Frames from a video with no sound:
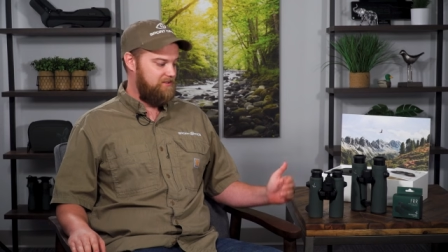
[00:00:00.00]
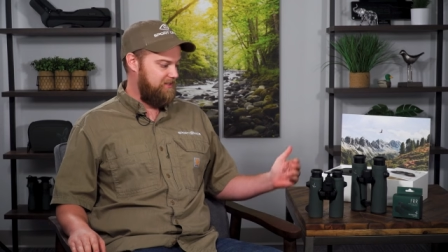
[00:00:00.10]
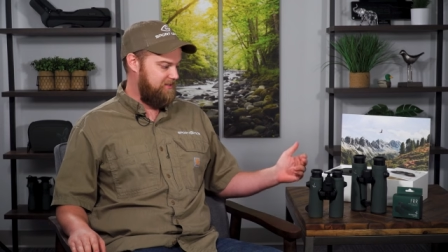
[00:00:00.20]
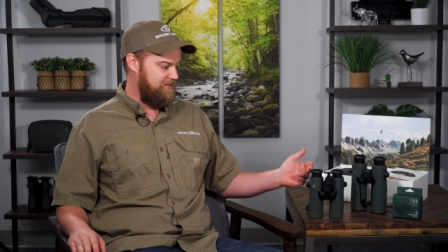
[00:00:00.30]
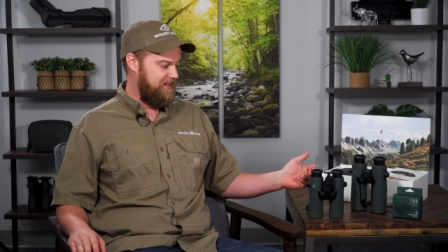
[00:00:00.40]

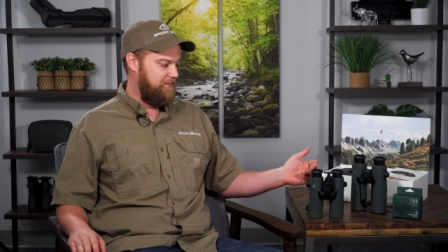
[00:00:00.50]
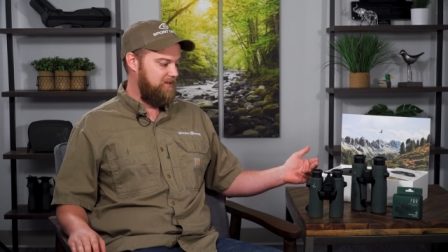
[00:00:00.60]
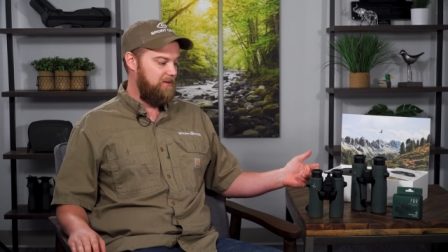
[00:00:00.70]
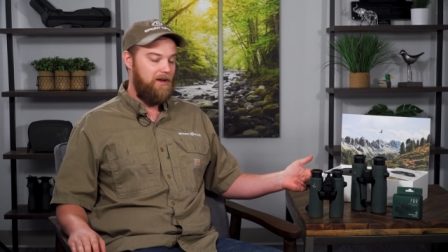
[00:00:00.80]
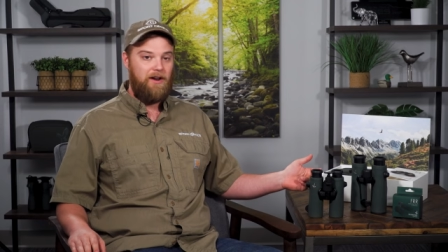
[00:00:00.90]
this is gonna
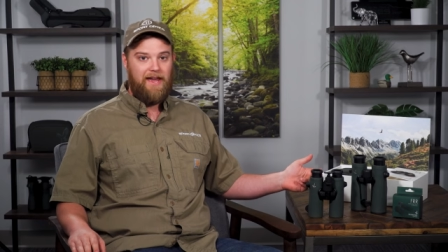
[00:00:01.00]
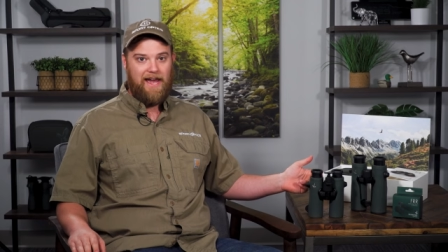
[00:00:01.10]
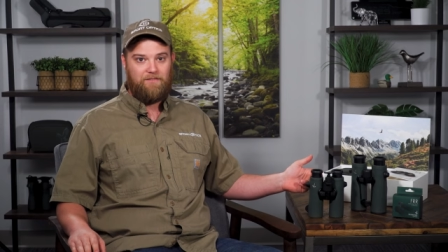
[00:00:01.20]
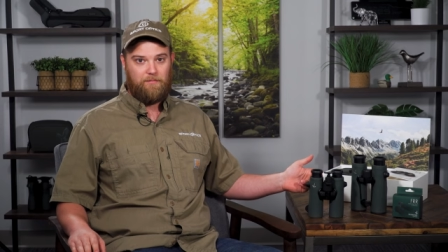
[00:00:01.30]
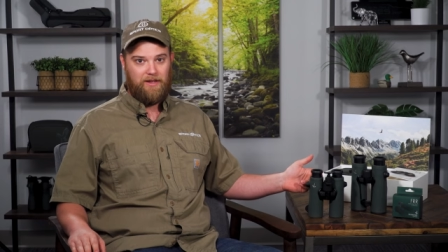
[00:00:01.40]
be about
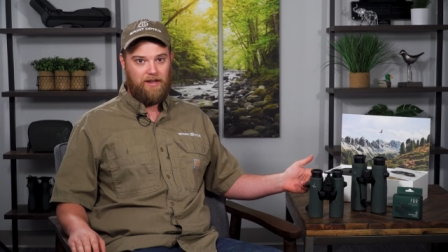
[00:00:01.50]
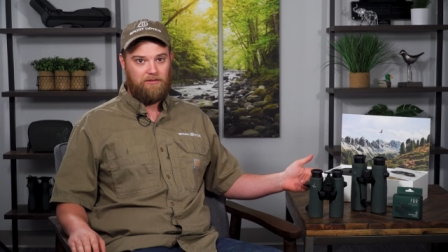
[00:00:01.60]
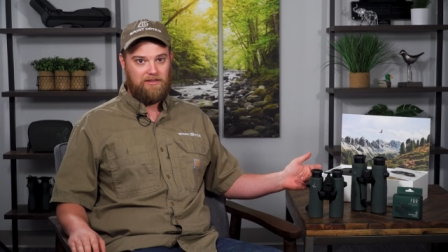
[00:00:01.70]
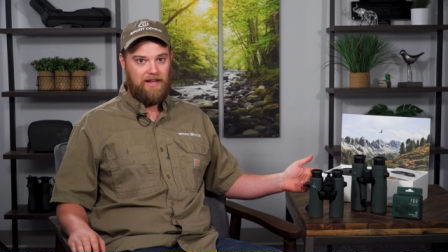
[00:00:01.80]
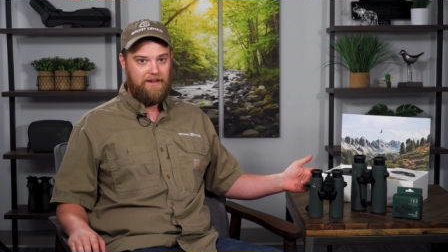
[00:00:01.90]
half a
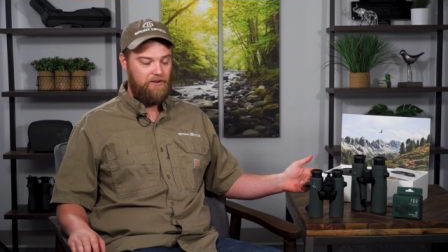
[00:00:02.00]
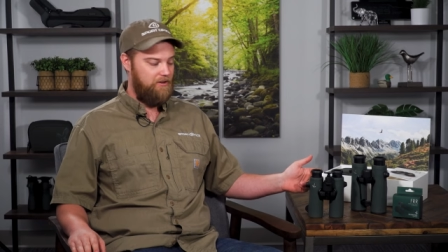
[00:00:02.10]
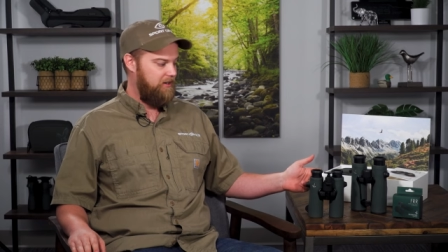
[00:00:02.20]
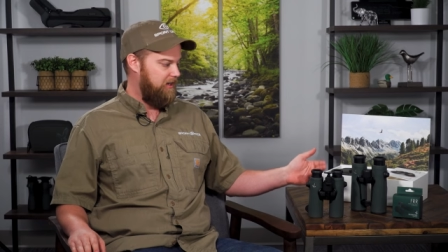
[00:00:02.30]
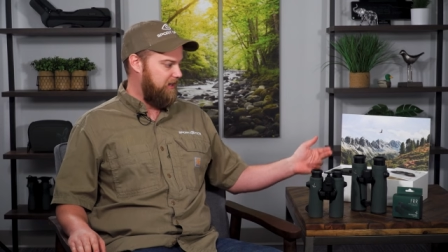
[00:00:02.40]
pound lighter